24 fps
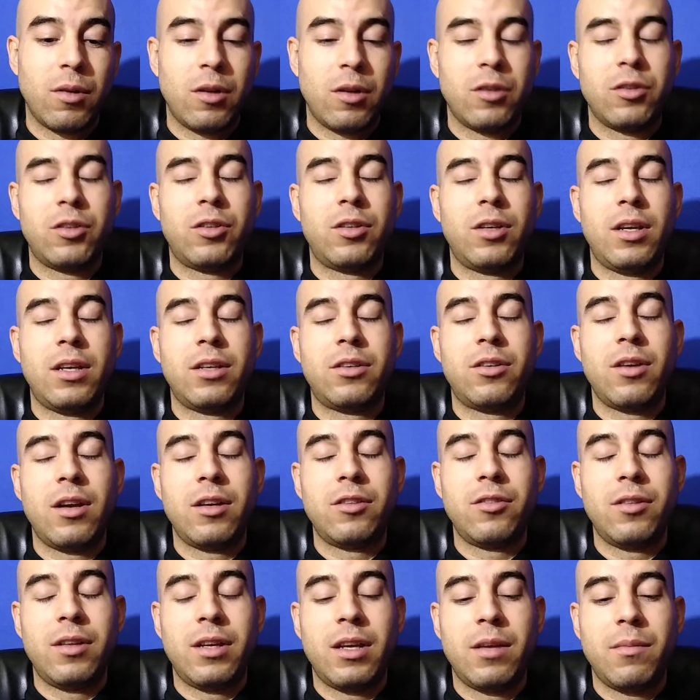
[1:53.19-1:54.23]
Well, she
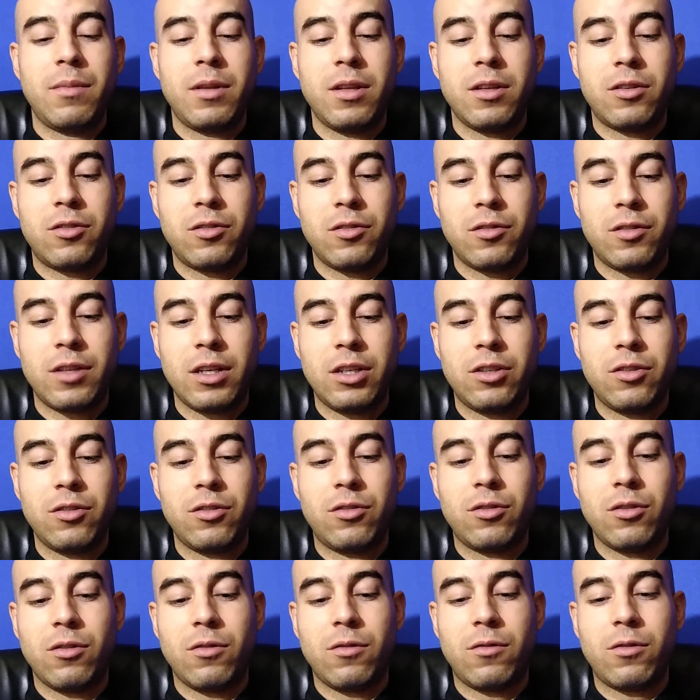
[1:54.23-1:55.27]
actually gave me the translation,
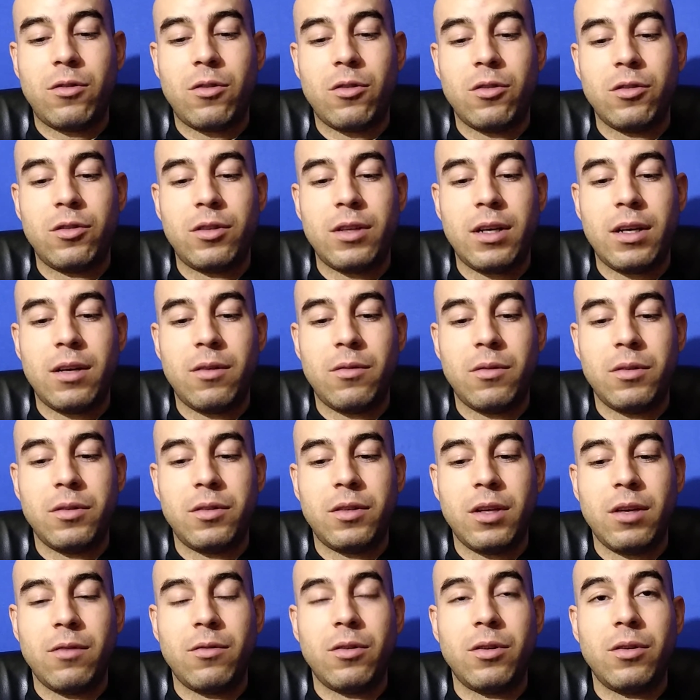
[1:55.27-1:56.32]
so of course I was
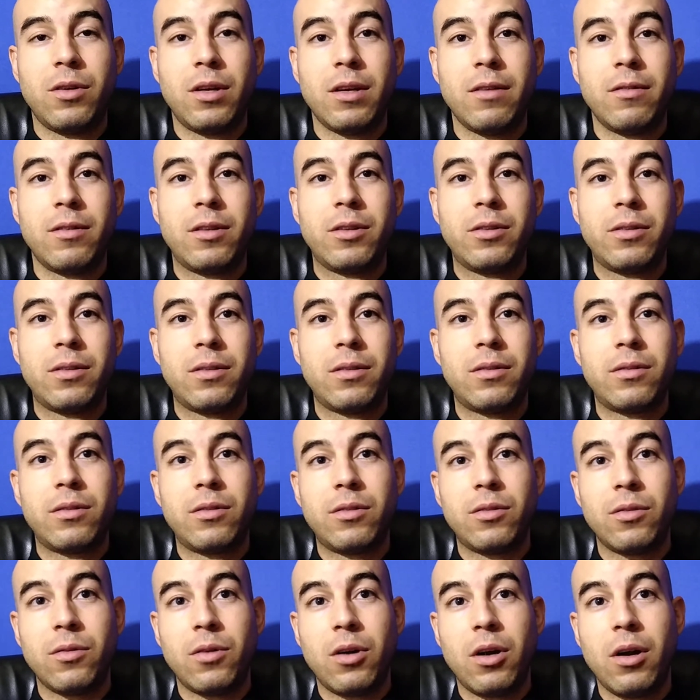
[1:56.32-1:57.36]
able to give it
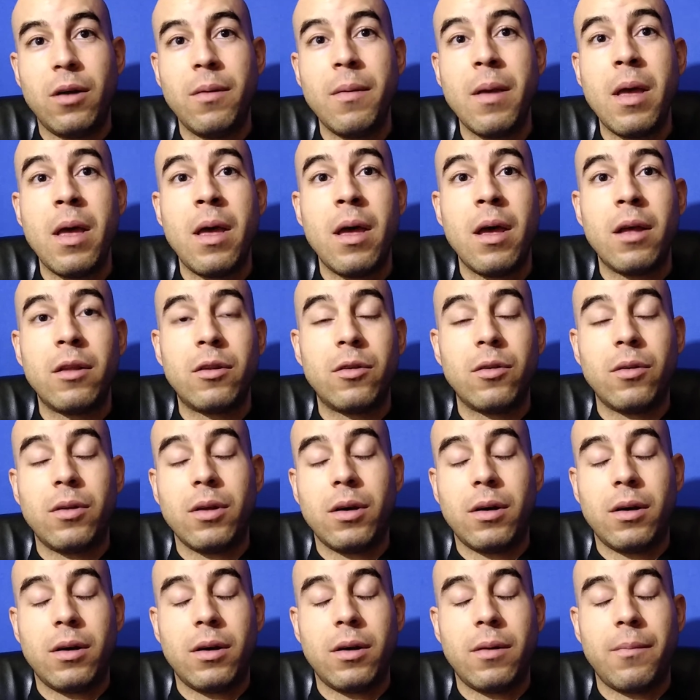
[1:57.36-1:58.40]
to her, to
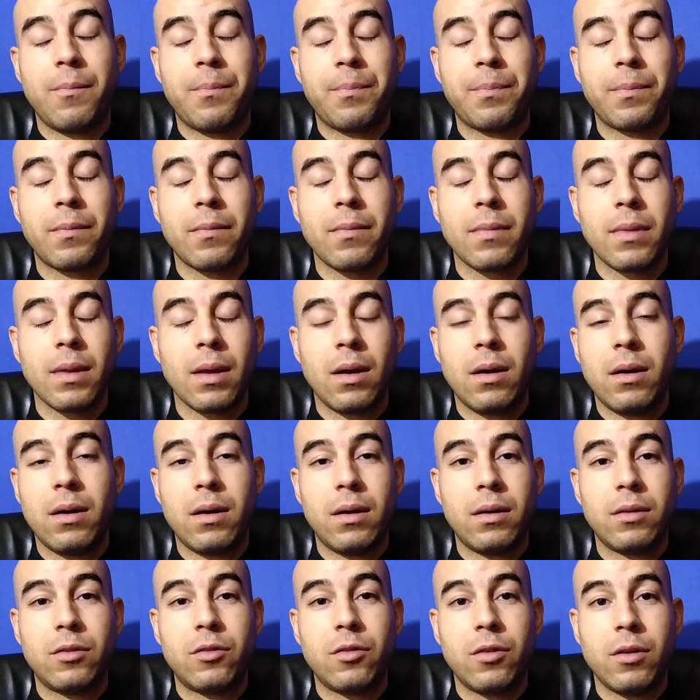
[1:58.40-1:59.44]

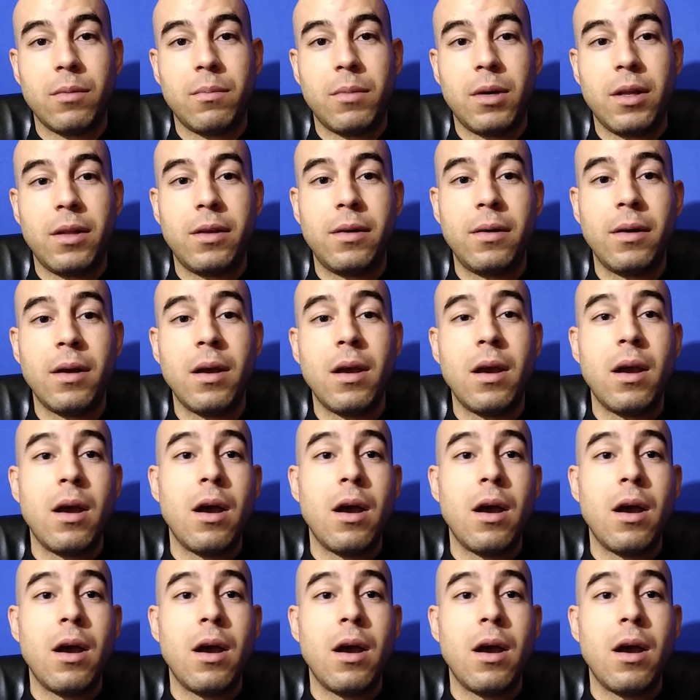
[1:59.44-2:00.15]
the mother.